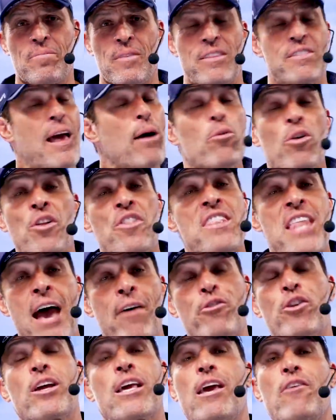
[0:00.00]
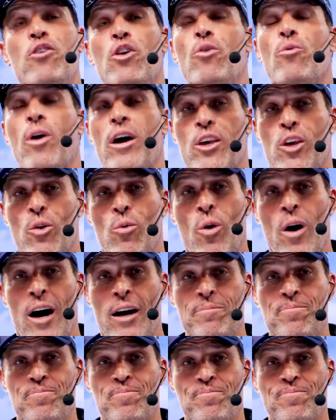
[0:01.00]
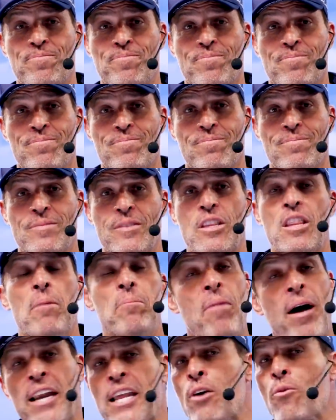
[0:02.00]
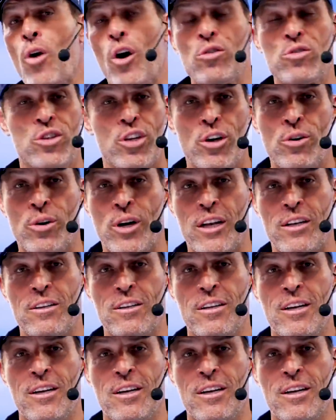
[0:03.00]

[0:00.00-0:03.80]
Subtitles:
That will never give you what you want. The money won't do it.